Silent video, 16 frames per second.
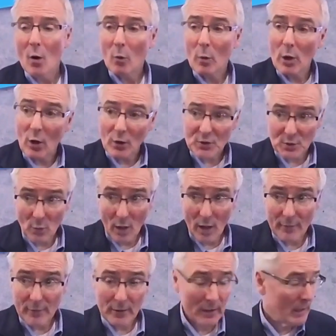We also
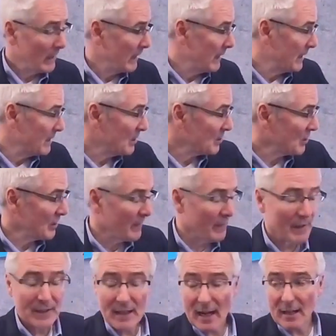offer, in addition to
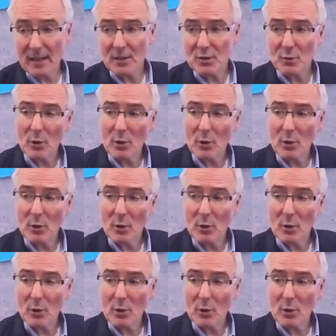the 10-inch,